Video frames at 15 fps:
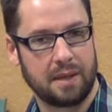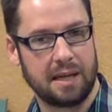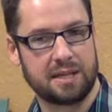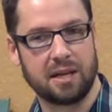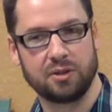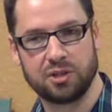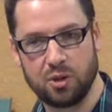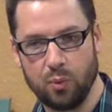It
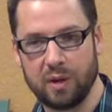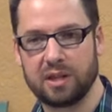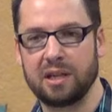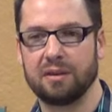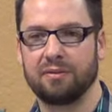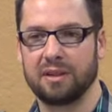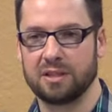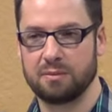tells you what
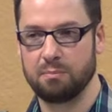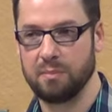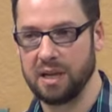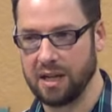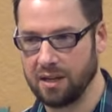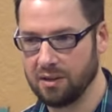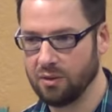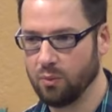the events
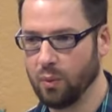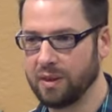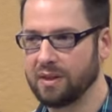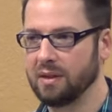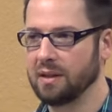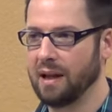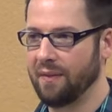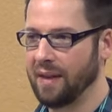mean.
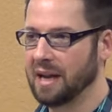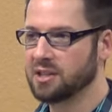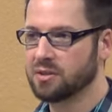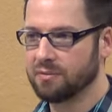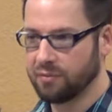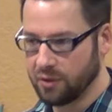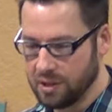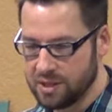And
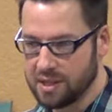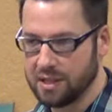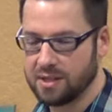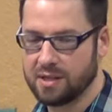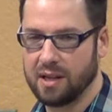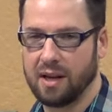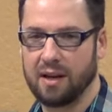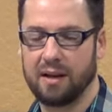that's, for
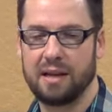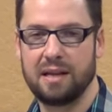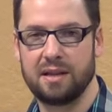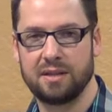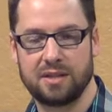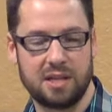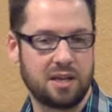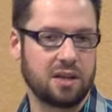instance,
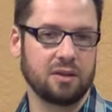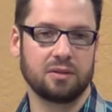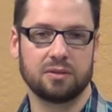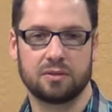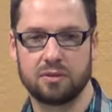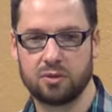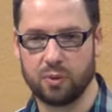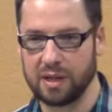
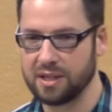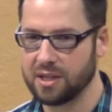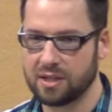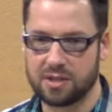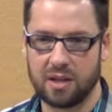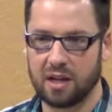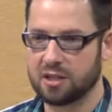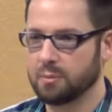Ezekiel
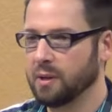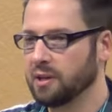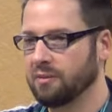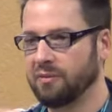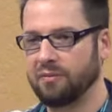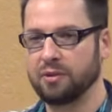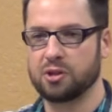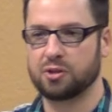26 talks about the
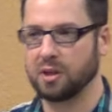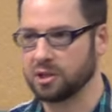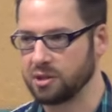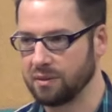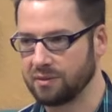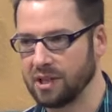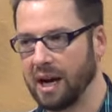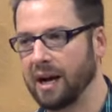
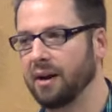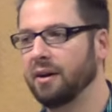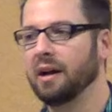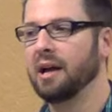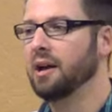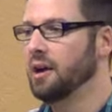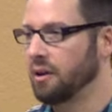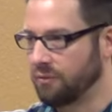destruction of Tyre.
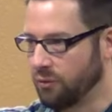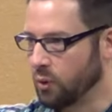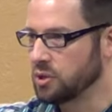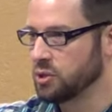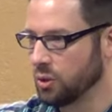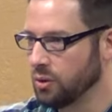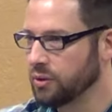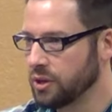It
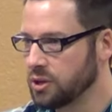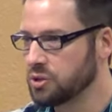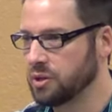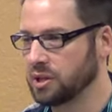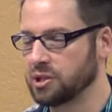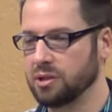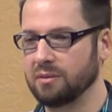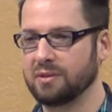foretold the
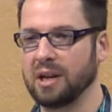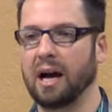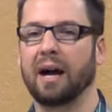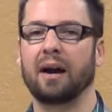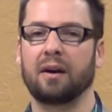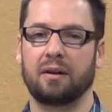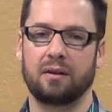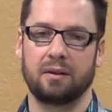destruction of
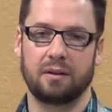Tyre.